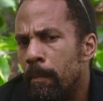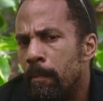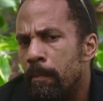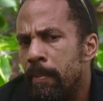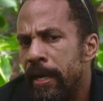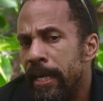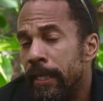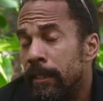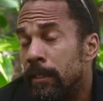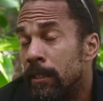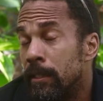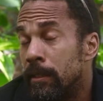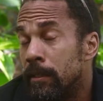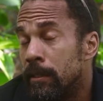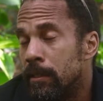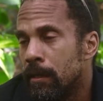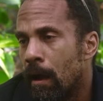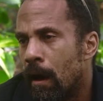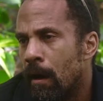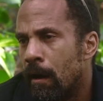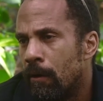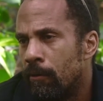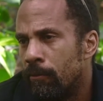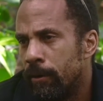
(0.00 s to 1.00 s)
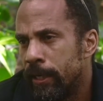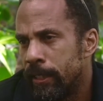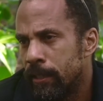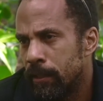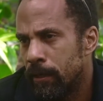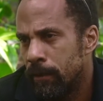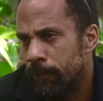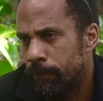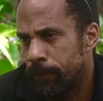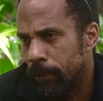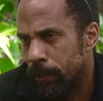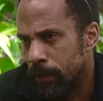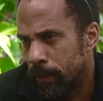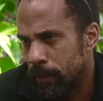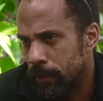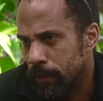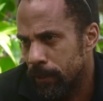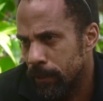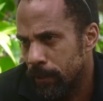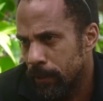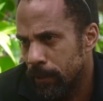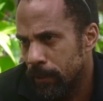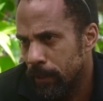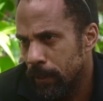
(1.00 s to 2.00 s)
Bajans are risk
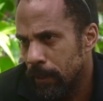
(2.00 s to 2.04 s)
averse.